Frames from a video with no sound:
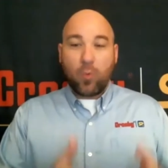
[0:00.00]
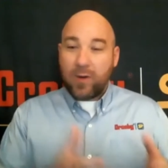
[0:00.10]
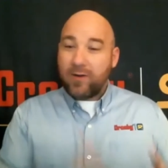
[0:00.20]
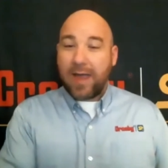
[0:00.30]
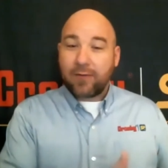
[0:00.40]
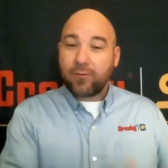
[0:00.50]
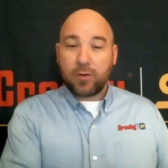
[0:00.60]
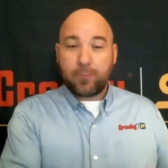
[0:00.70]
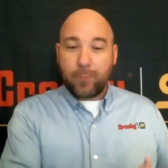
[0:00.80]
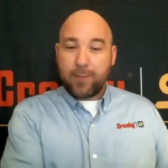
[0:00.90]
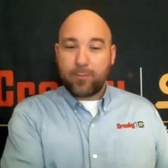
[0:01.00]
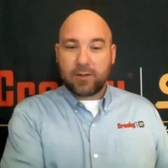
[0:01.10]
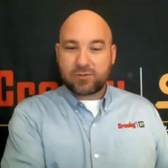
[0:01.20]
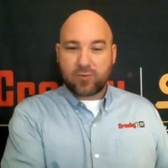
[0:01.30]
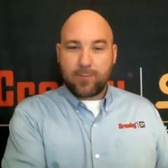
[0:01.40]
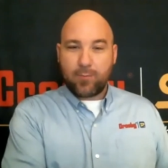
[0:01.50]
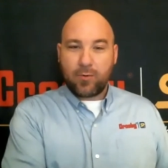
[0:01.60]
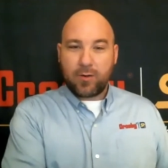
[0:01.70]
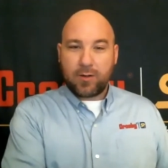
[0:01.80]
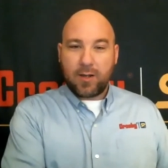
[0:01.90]
We have good people at
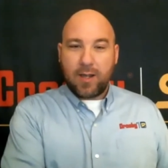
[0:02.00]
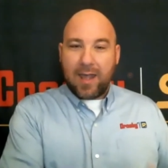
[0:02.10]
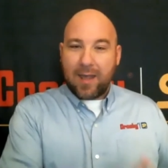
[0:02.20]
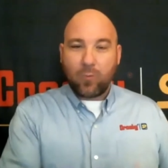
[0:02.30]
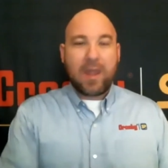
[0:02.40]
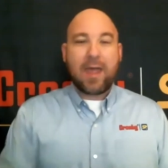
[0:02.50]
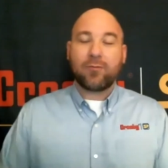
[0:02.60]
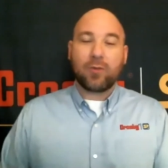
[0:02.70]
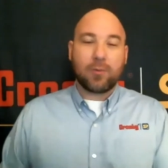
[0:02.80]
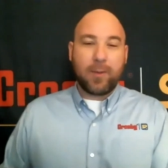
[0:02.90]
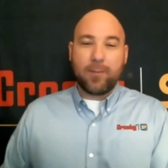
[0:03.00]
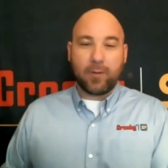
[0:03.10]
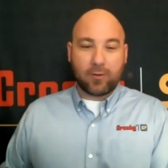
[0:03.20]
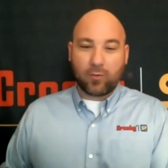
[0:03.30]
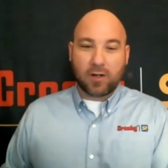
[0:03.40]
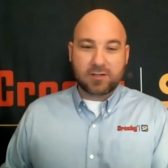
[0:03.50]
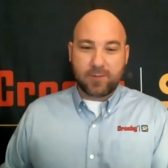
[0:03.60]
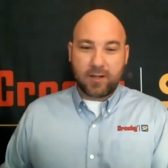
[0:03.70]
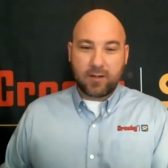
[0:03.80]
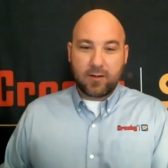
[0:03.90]
Straightpoint and we have good people at Crosby.